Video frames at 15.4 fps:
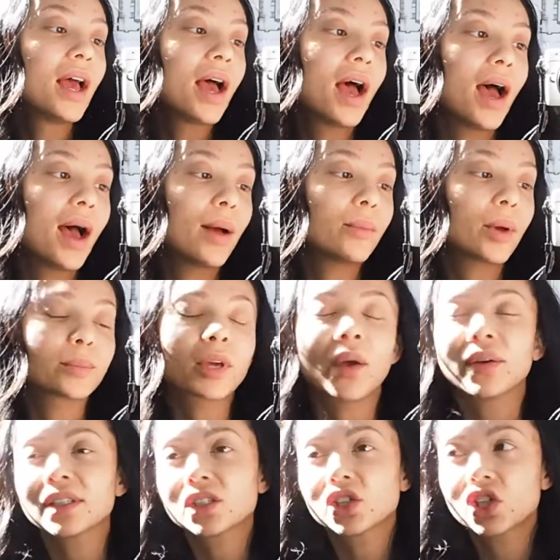Um, I'm
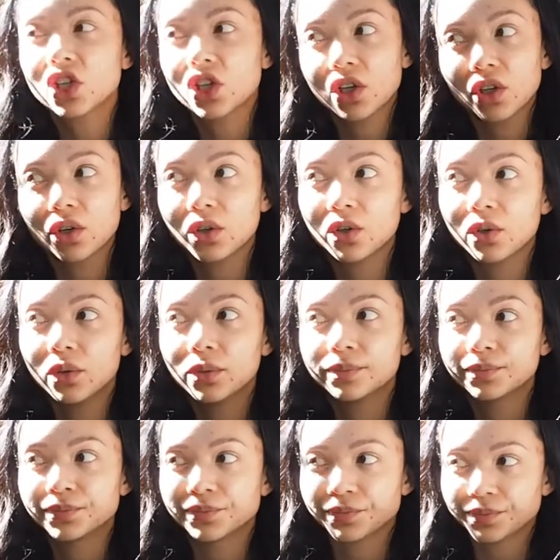going to
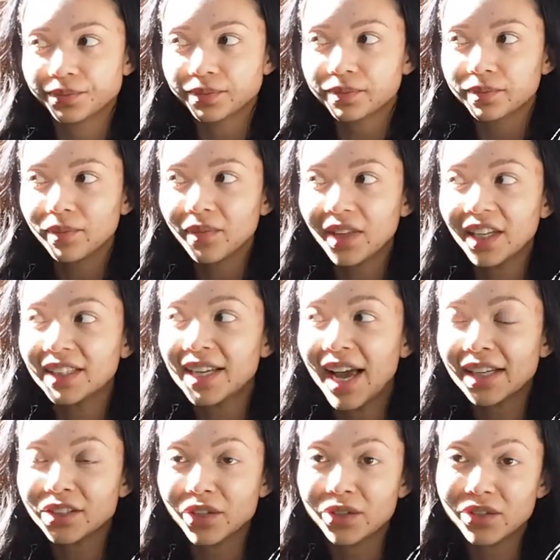
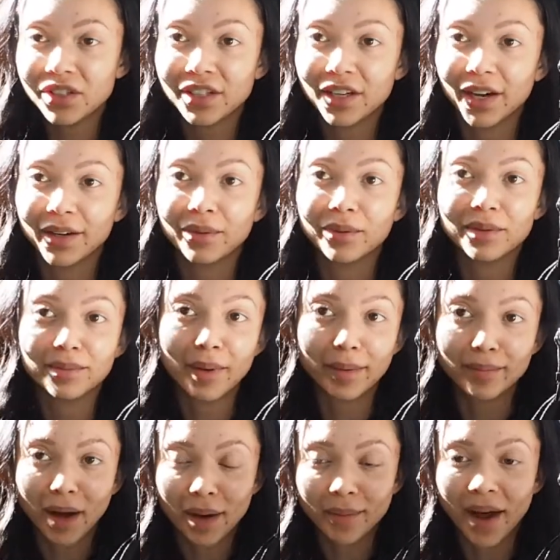Nando's tonight with my
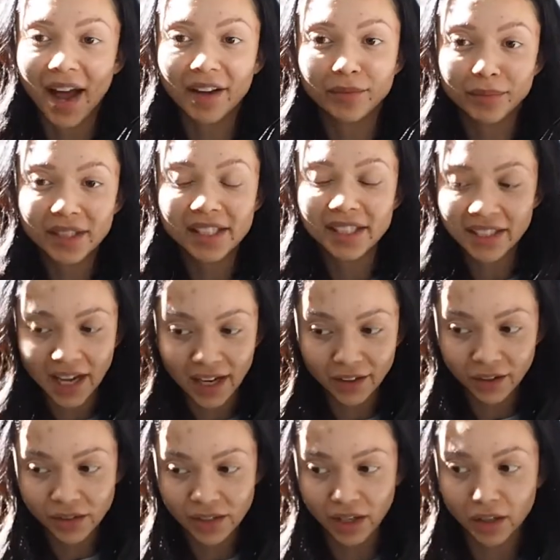mum. I haven't been to
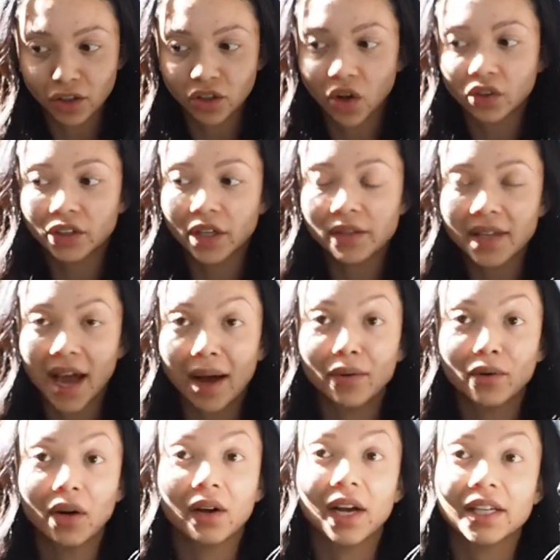Nando's in God knows how long.